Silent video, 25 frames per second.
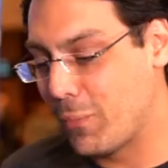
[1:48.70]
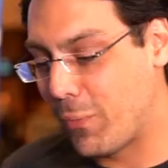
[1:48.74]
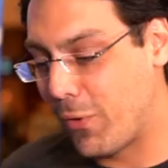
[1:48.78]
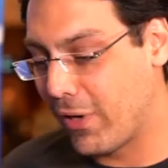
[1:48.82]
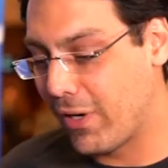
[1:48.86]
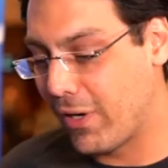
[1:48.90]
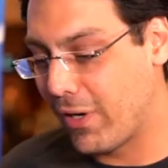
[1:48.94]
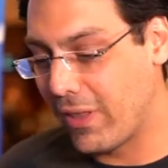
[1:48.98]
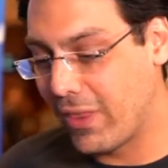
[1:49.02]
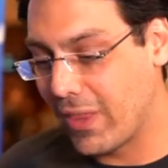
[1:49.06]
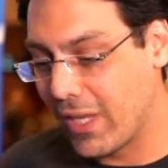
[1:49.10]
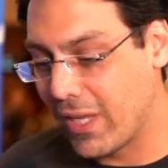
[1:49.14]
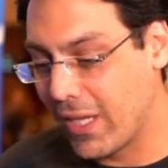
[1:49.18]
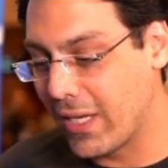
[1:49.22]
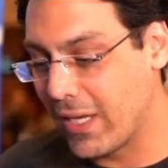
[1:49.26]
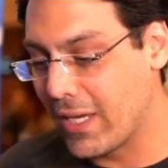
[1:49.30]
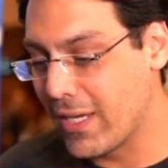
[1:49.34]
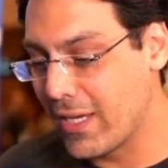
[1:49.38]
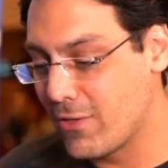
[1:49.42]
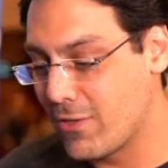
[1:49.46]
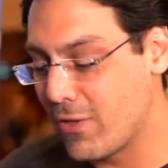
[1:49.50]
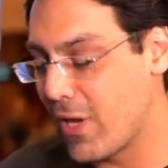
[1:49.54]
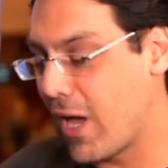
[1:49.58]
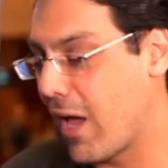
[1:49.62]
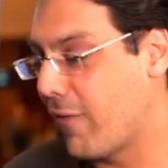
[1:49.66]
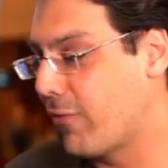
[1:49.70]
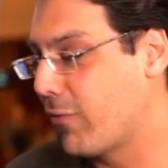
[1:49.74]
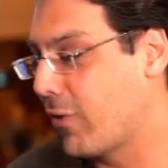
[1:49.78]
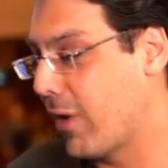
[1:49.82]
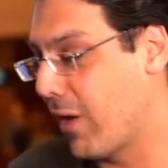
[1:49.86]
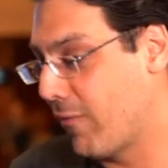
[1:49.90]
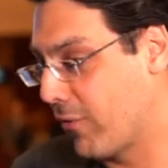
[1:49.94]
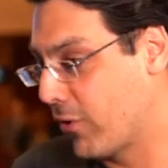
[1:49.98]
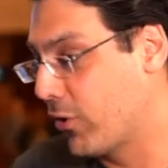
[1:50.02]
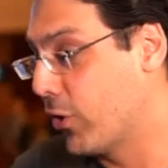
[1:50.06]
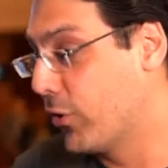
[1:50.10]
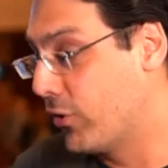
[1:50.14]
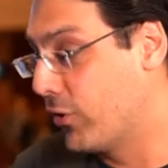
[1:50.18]
important thing is you have to
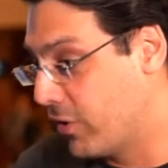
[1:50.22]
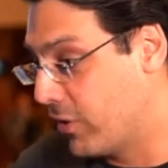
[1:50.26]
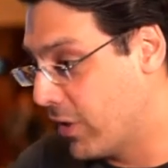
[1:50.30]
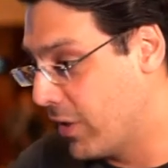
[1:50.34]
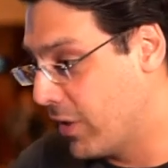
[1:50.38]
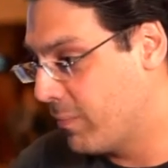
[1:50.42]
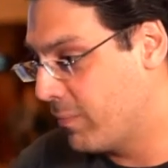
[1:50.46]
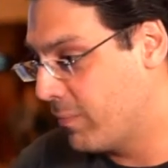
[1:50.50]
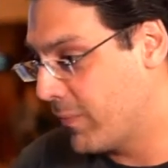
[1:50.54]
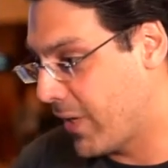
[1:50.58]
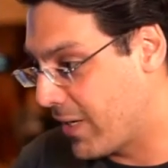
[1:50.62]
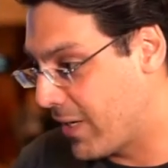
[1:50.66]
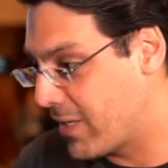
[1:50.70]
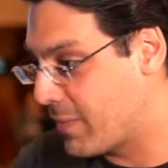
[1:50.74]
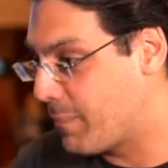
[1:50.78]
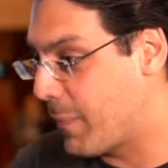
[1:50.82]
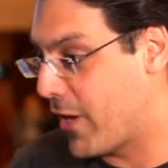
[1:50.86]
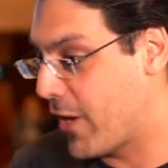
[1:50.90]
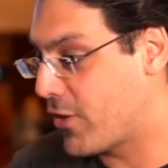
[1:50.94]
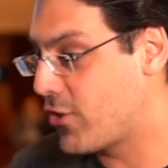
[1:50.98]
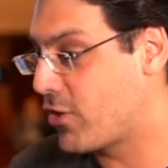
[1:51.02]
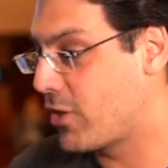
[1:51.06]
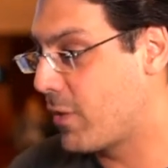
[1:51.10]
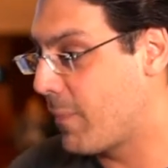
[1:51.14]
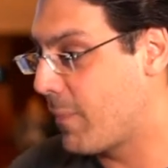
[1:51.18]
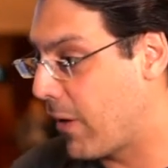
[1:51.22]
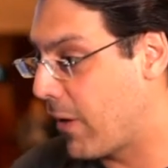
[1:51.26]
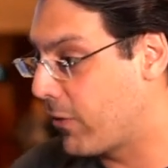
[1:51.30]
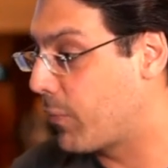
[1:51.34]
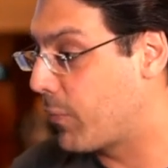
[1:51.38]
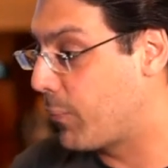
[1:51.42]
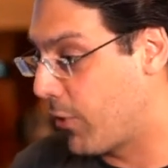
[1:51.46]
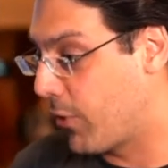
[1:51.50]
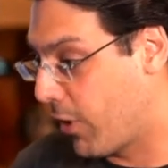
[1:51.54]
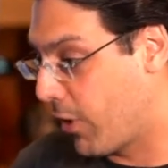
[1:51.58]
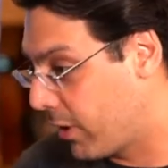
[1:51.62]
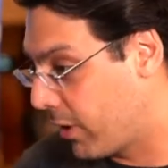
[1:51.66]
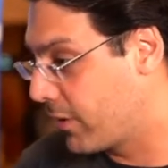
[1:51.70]
have a good team that is passionate about the
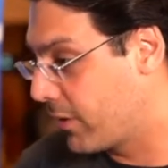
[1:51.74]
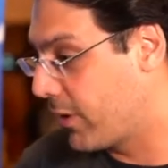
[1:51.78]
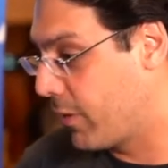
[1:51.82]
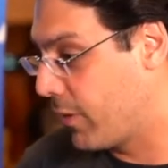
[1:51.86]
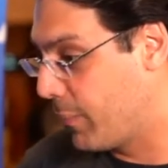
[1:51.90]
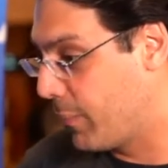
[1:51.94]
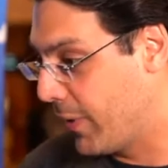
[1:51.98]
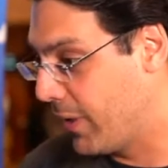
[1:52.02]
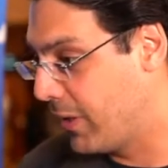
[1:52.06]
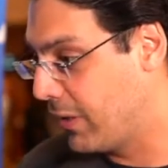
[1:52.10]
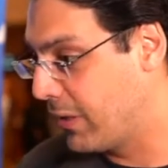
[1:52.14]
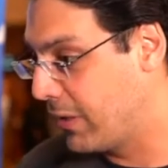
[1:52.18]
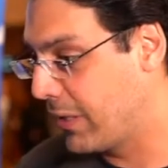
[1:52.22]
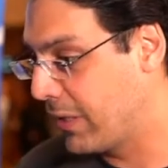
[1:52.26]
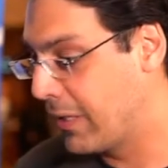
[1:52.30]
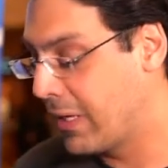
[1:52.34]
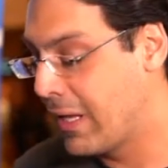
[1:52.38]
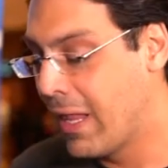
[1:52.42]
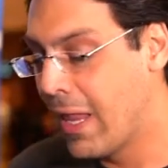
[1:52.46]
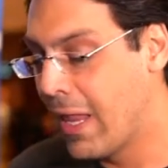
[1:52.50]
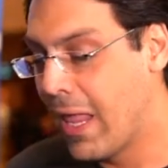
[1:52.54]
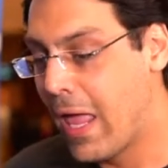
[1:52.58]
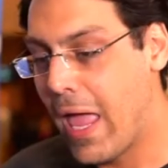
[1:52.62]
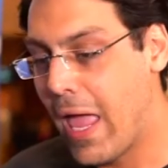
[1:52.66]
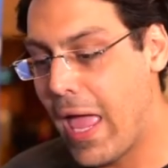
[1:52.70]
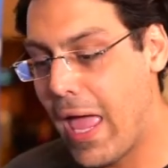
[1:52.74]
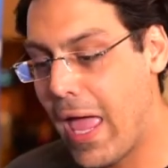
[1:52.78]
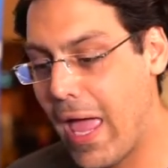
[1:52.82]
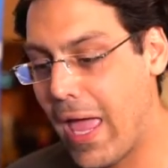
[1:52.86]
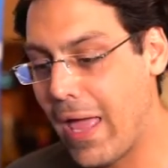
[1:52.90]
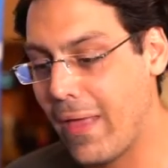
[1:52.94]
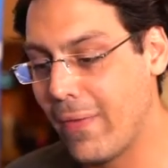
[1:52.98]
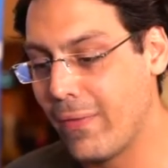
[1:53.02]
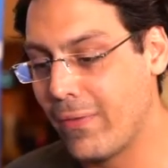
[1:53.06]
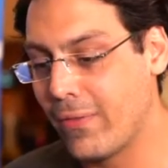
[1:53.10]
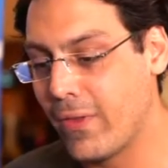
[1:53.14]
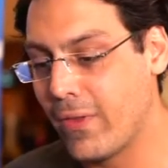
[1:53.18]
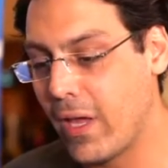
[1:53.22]
product they're building,
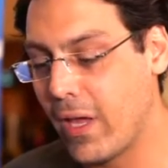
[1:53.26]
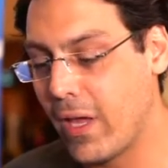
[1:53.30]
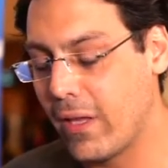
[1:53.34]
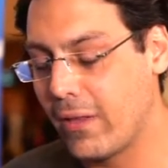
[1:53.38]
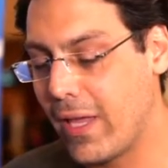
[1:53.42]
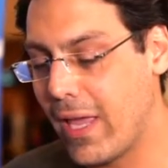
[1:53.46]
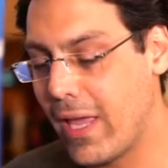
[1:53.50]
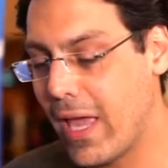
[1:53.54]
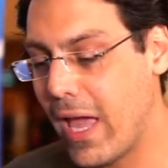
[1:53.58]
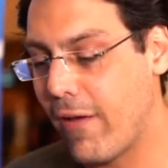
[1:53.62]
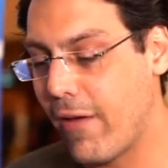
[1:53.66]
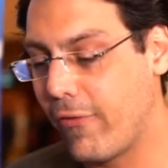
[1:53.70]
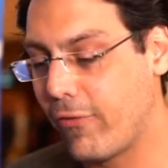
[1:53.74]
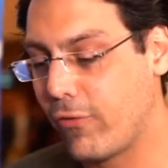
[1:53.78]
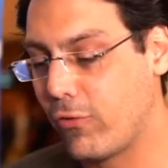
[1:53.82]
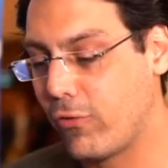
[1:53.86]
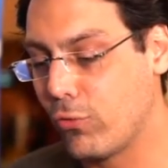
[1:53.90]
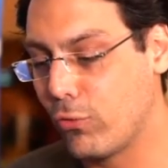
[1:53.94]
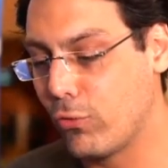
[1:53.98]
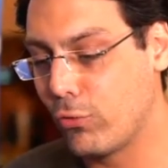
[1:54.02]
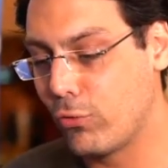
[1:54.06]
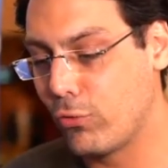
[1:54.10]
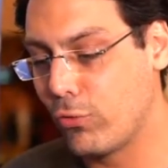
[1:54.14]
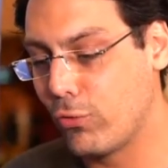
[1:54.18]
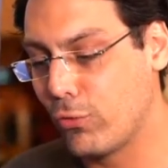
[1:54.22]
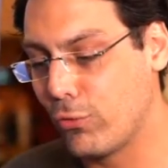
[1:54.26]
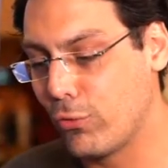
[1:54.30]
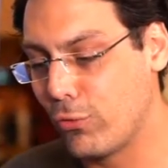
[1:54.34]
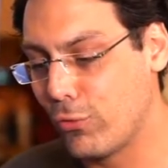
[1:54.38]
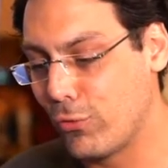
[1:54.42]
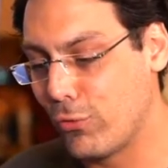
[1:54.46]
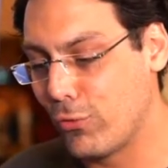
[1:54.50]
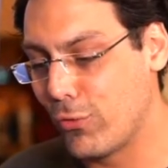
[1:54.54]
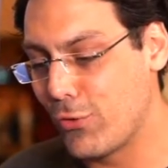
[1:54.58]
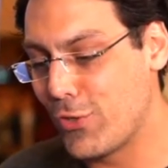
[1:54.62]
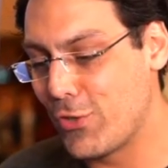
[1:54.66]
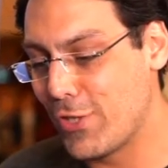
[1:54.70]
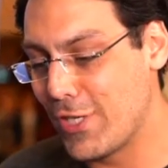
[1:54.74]
and uh, they have to,
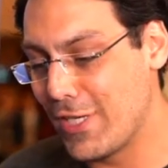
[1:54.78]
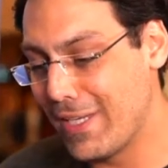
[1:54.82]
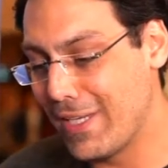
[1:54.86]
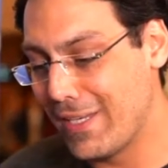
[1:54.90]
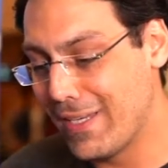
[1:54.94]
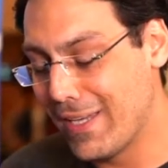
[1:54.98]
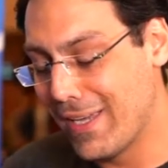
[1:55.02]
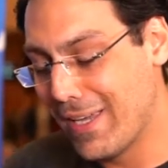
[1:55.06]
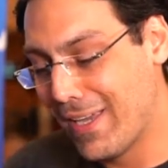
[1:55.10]
to, to see